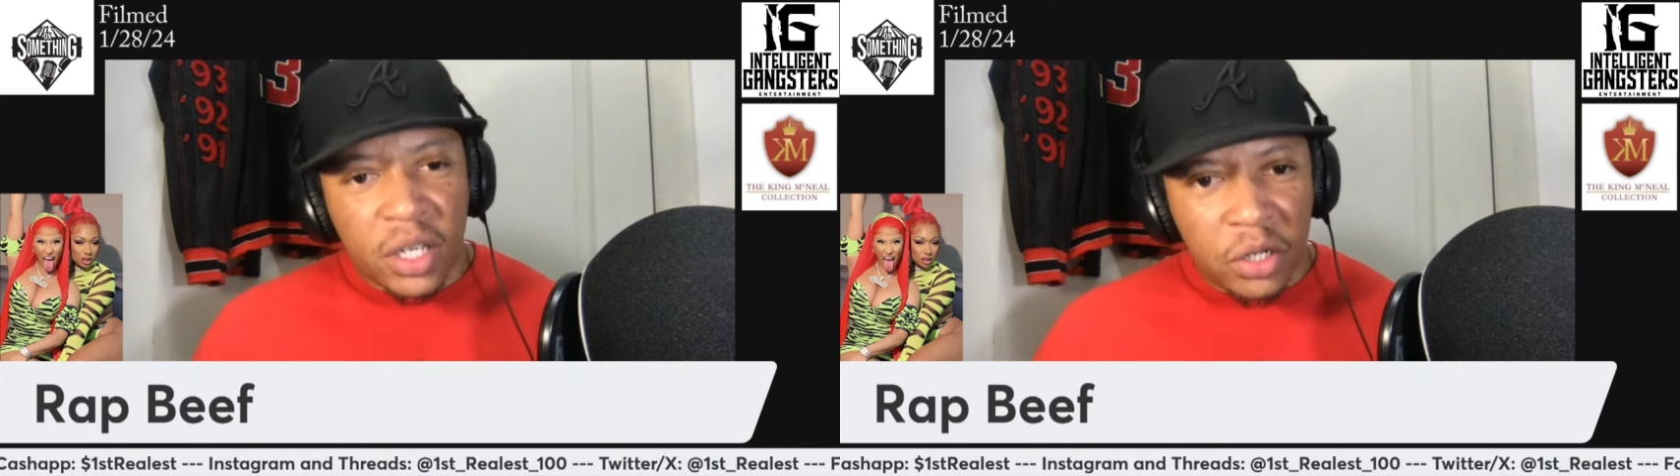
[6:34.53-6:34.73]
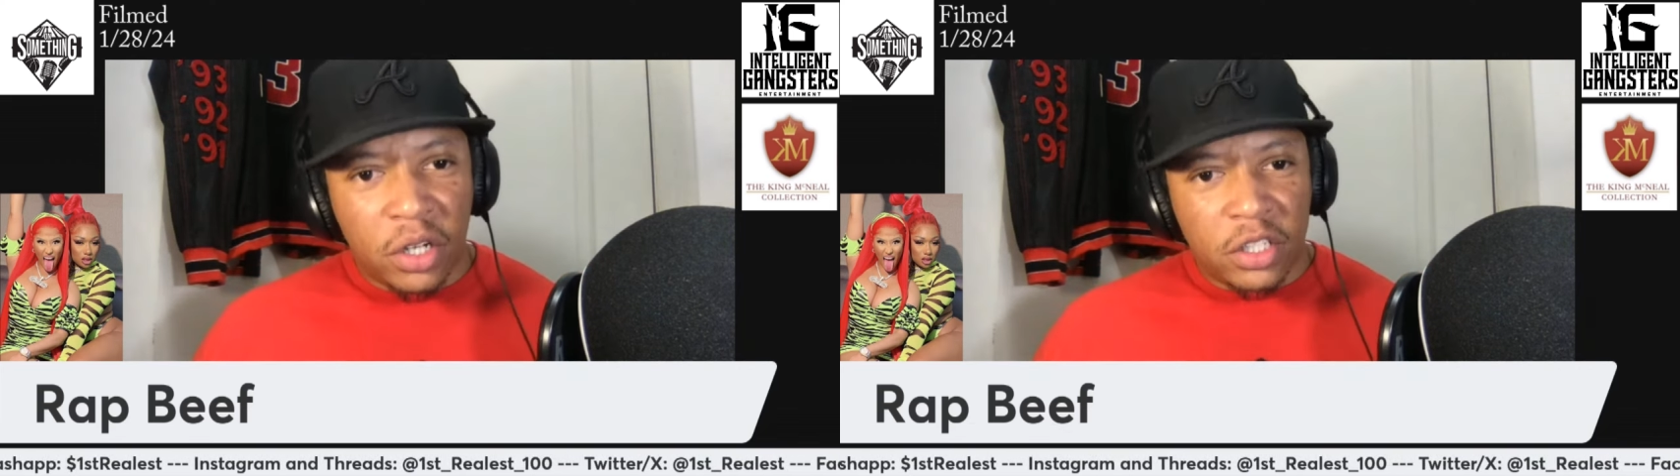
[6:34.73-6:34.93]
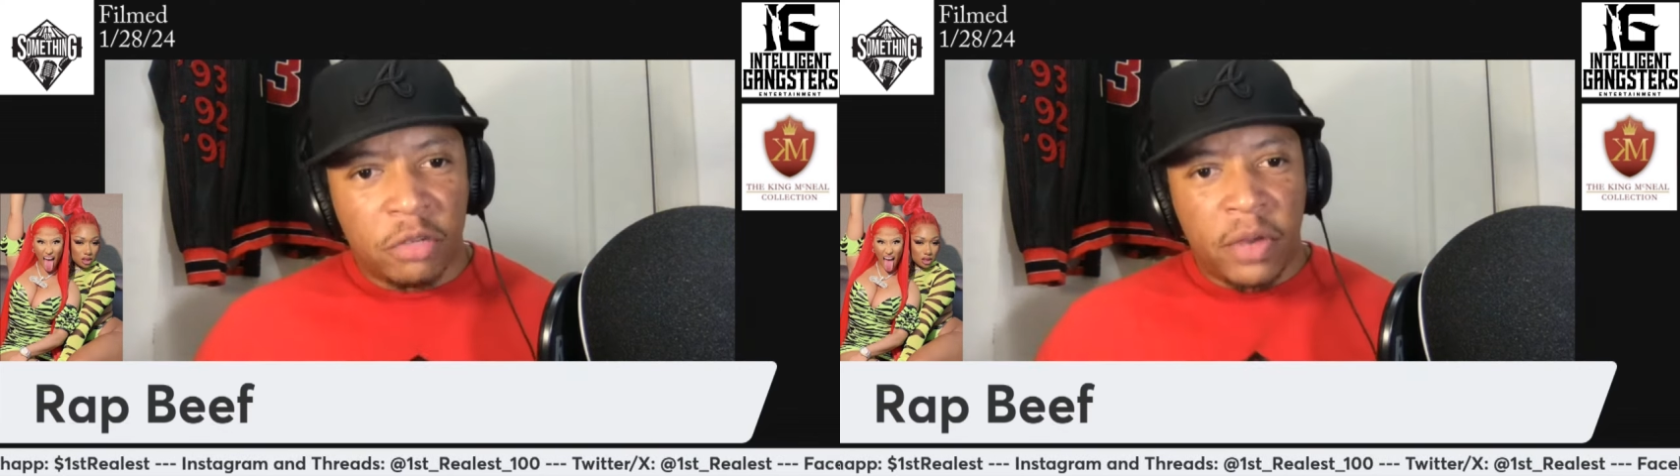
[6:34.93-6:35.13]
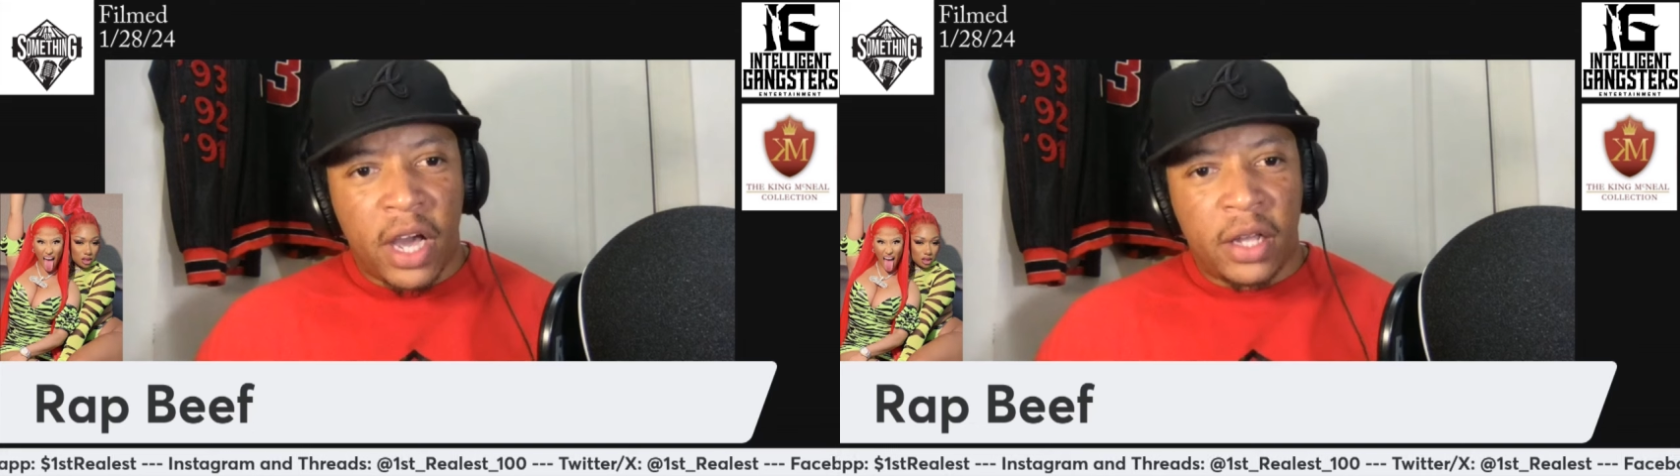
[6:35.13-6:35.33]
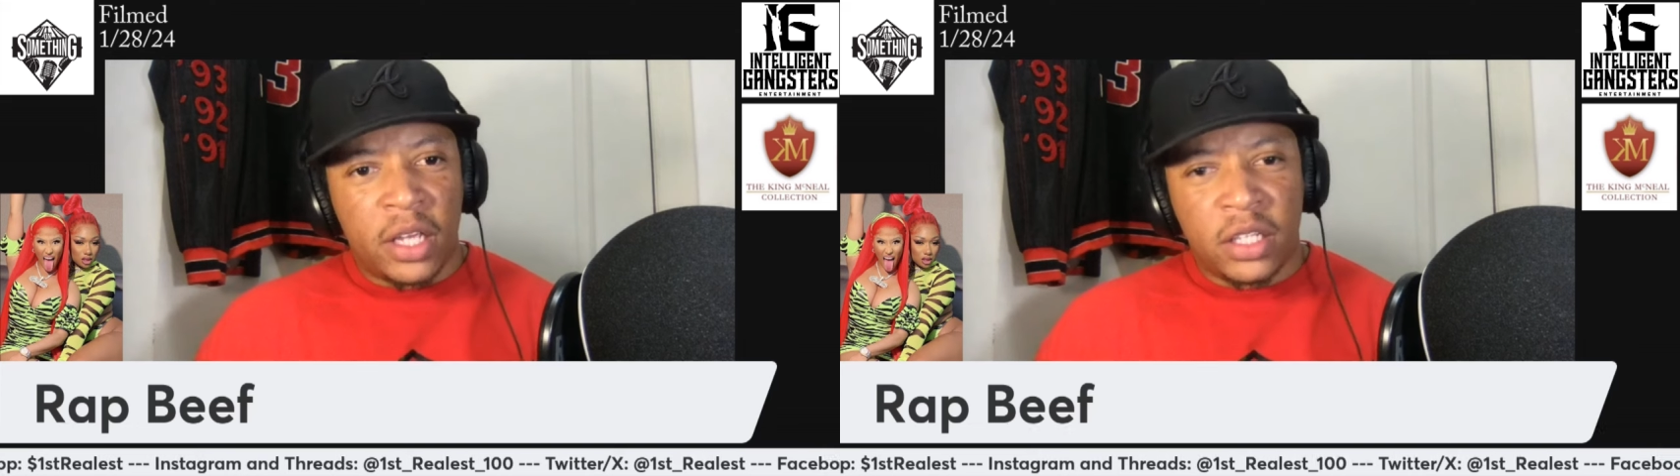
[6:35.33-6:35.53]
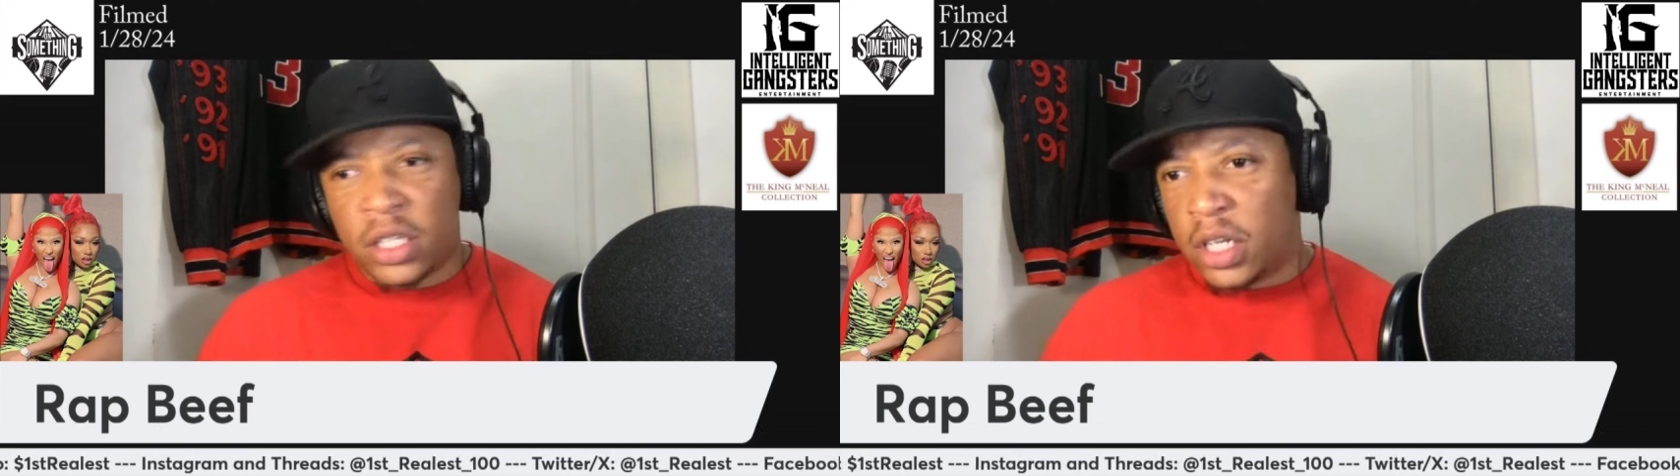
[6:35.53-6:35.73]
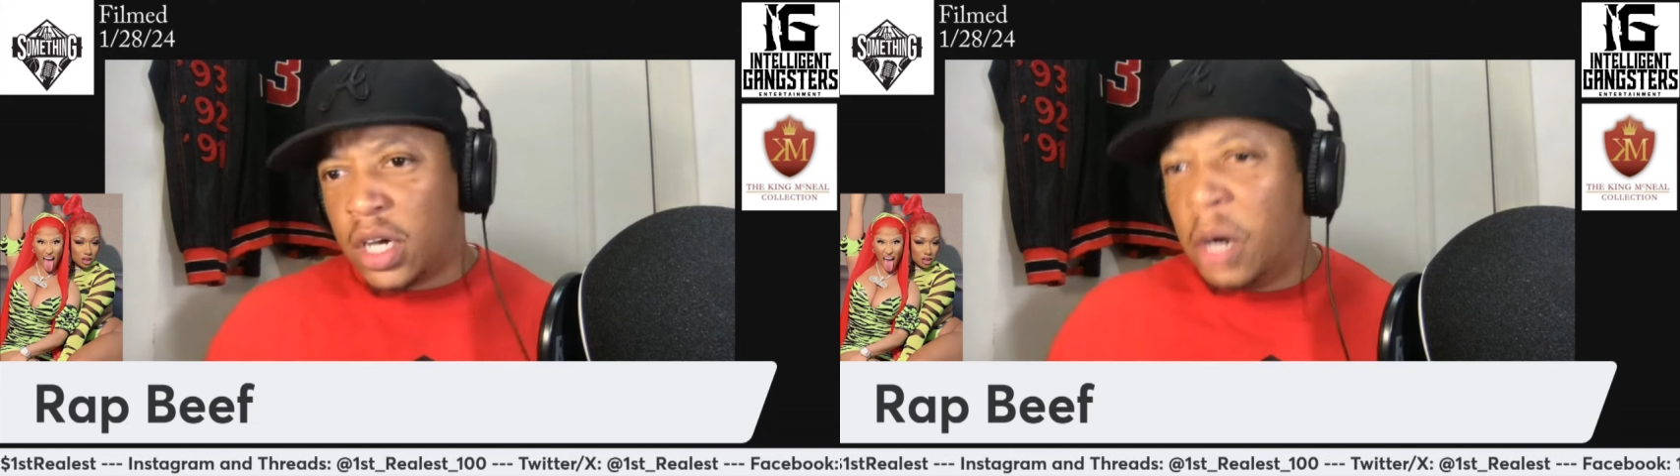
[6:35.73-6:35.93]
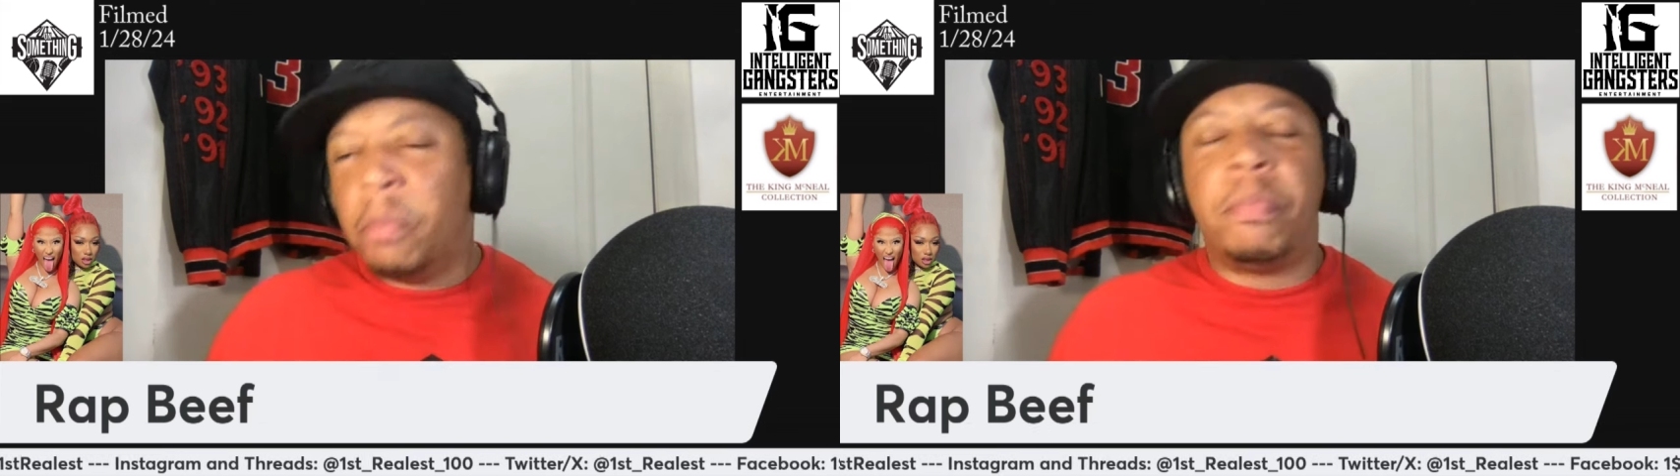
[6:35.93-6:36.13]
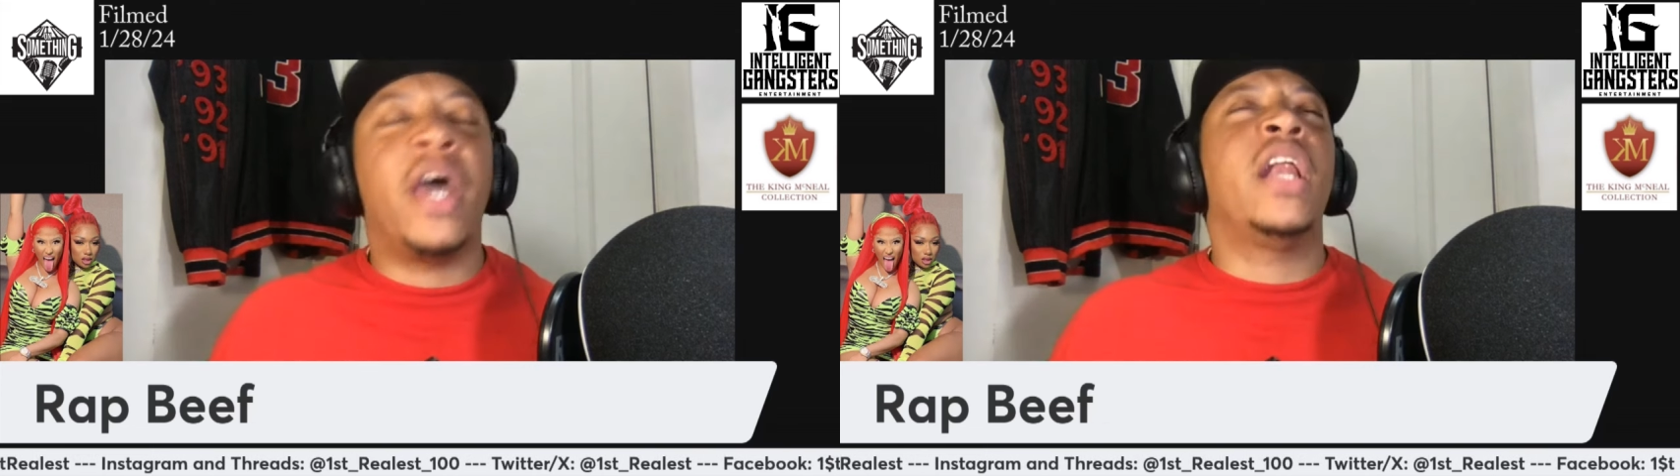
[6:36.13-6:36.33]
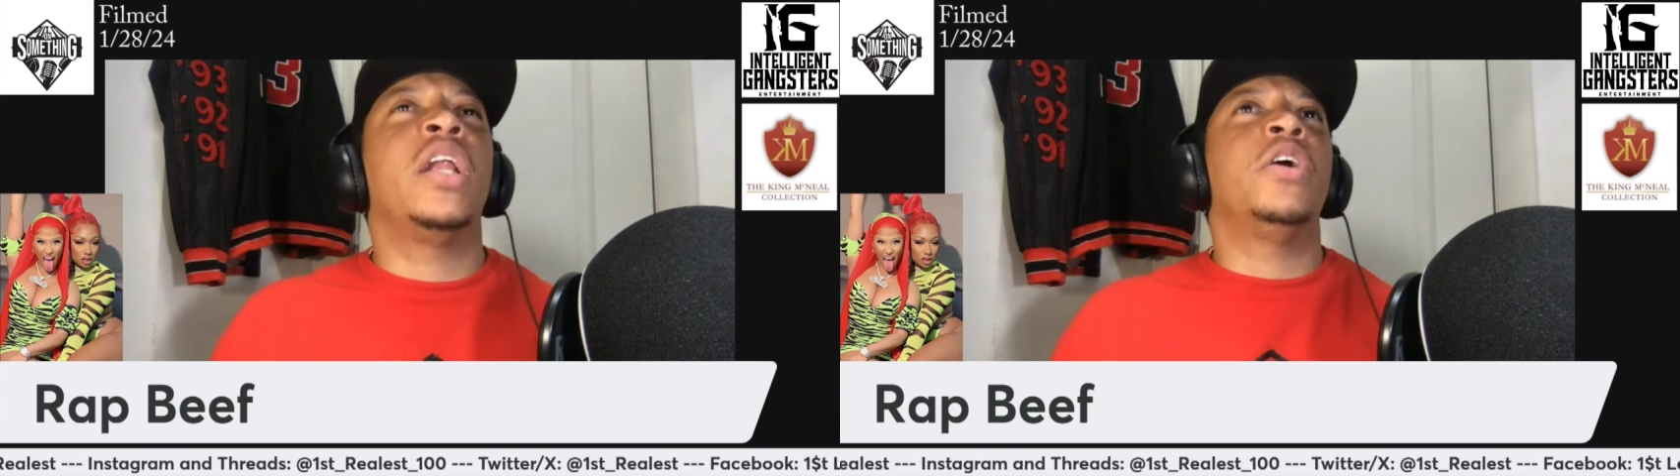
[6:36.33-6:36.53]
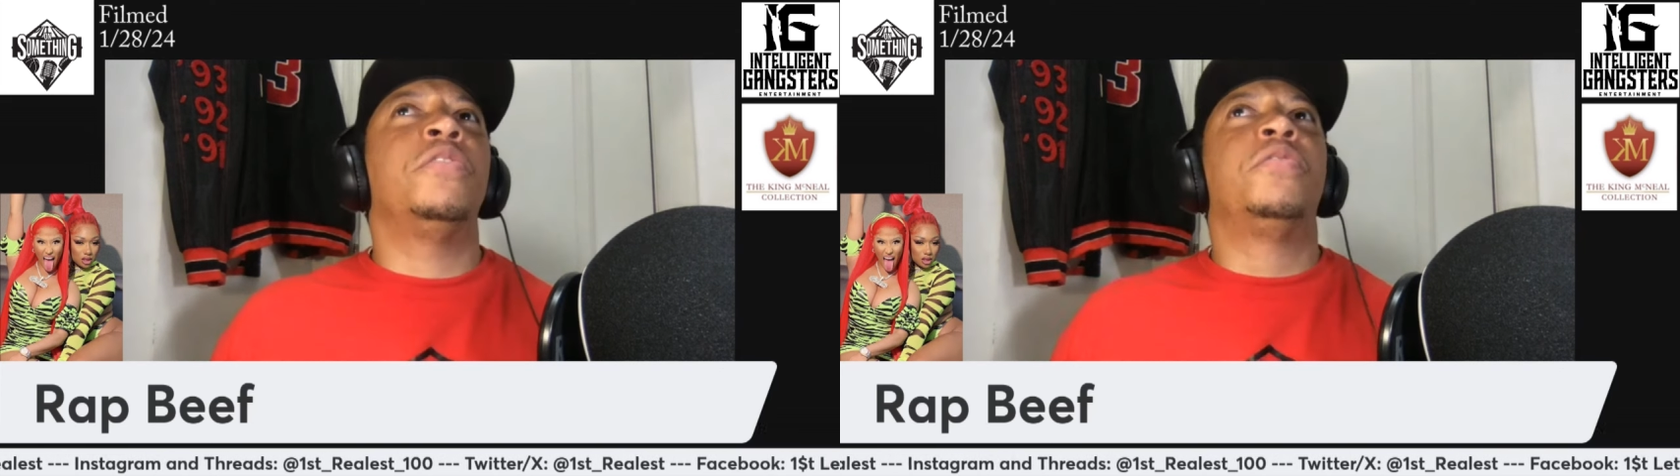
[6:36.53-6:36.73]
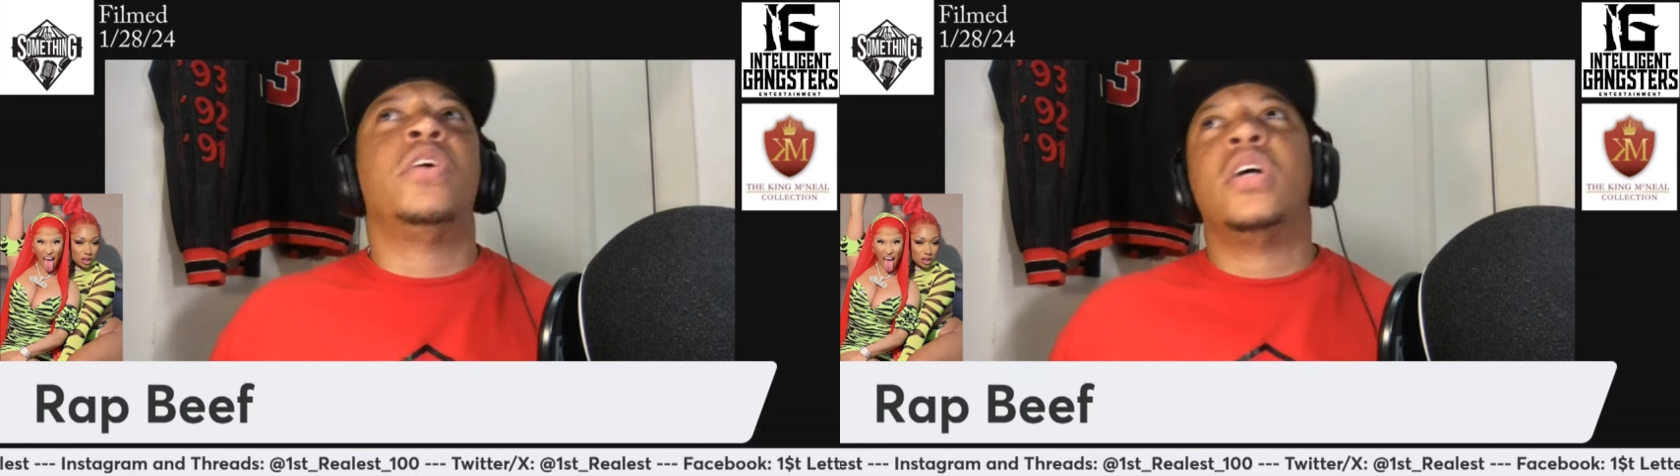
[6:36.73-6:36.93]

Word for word: You know what I'm talking about? It's a competitive